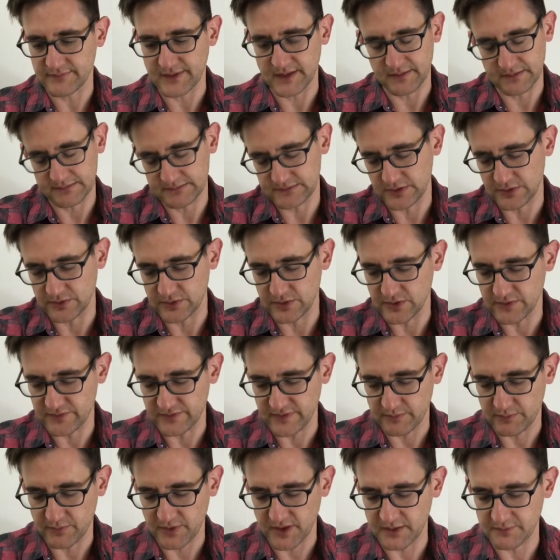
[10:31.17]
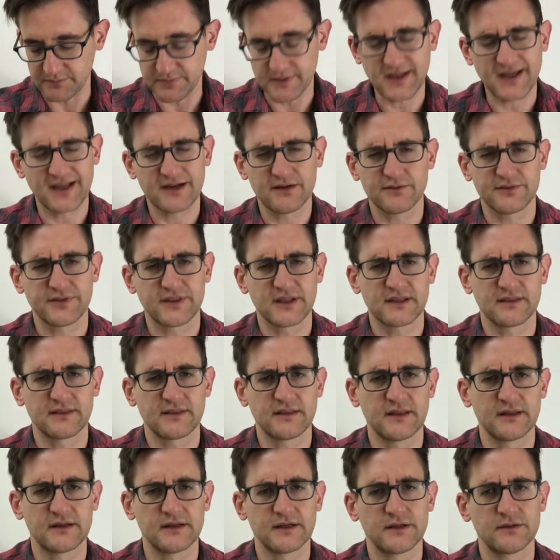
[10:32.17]
I don't know if I'm right, but I don't think
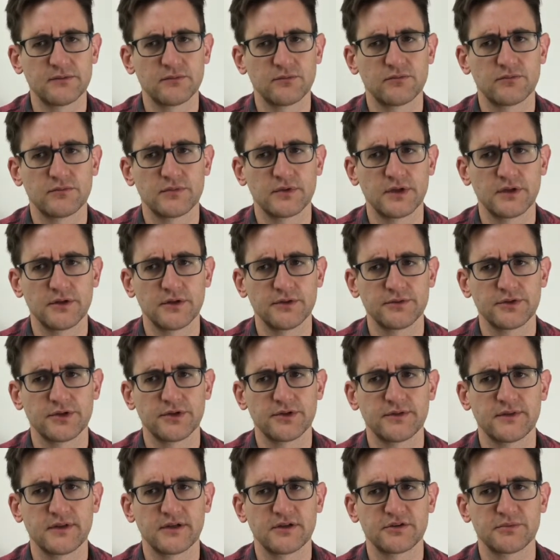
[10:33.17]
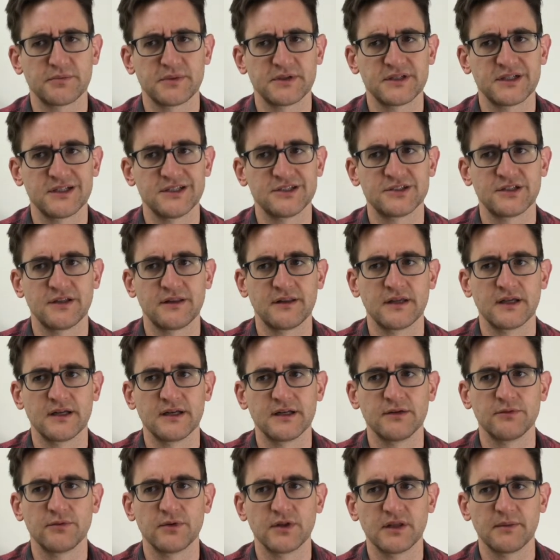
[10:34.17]
the ending, the interpretation of the
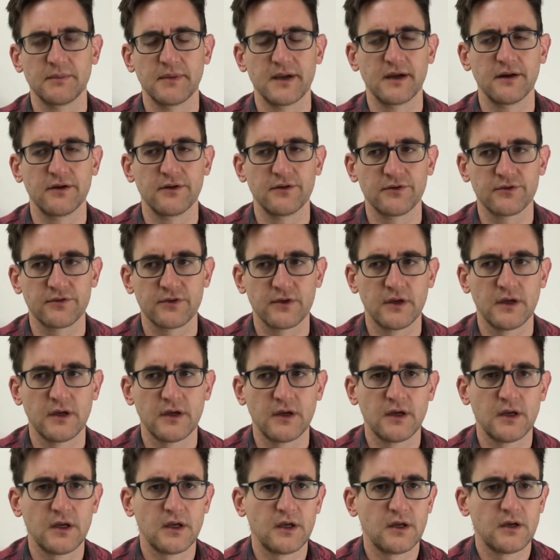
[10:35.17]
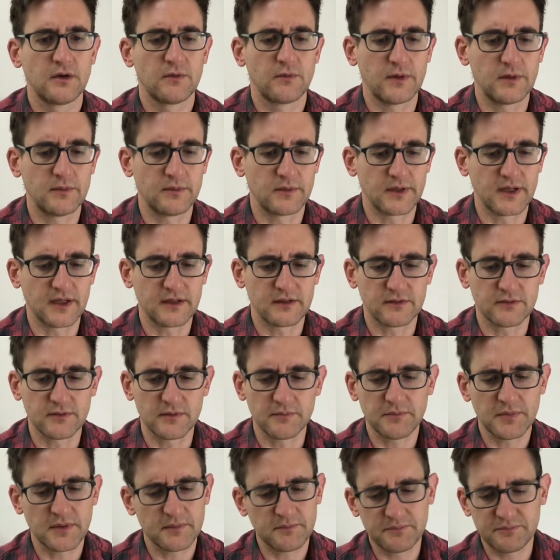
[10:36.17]
ending really matters. We will get to it.
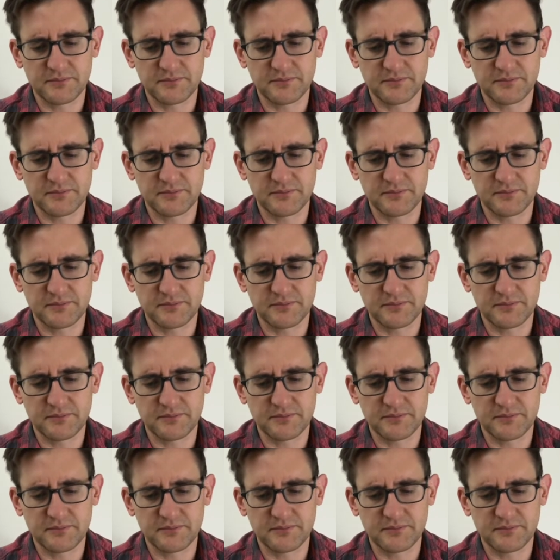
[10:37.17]
But